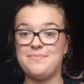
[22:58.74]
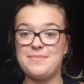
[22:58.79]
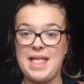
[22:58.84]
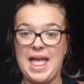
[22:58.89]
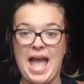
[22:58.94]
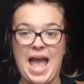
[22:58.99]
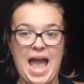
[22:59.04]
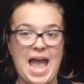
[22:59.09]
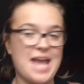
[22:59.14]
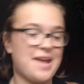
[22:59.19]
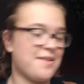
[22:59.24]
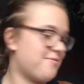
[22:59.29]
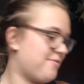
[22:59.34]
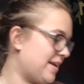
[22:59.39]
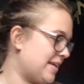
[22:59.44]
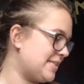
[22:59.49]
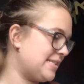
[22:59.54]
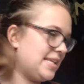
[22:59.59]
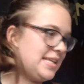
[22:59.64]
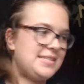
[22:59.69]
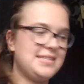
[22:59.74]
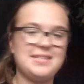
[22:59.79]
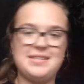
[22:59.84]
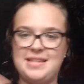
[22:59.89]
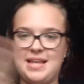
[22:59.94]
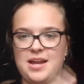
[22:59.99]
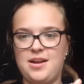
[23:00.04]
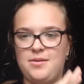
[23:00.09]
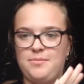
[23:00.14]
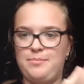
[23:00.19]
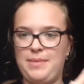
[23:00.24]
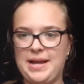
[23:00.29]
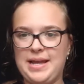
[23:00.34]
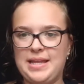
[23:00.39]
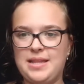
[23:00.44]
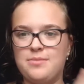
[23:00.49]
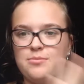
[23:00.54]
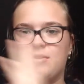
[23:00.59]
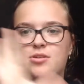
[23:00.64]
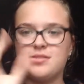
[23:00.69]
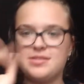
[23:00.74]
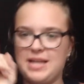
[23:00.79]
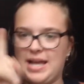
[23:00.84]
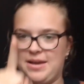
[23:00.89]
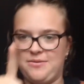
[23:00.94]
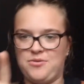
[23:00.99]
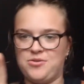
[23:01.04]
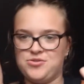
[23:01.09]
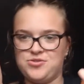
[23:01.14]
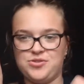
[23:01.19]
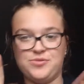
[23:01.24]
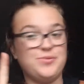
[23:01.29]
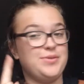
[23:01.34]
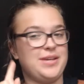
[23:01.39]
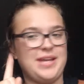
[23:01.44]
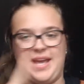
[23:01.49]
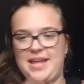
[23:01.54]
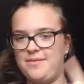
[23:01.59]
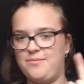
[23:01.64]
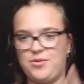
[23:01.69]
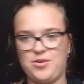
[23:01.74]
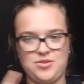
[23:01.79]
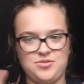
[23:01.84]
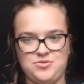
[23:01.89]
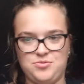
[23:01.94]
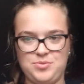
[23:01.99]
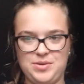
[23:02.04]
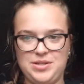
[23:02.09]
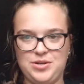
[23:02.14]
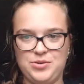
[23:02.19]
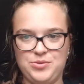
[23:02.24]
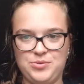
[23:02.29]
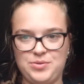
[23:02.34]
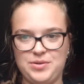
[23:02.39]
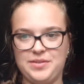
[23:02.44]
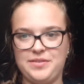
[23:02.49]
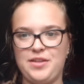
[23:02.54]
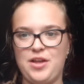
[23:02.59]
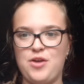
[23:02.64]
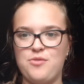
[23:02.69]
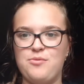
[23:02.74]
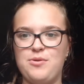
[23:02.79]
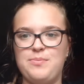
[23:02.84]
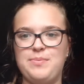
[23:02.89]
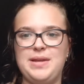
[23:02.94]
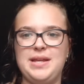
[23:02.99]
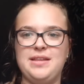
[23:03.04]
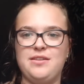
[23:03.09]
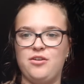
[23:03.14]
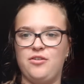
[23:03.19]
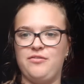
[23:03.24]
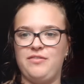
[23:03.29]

I fixed it. They're back in the box. I won't show you again because we don't want a repeat of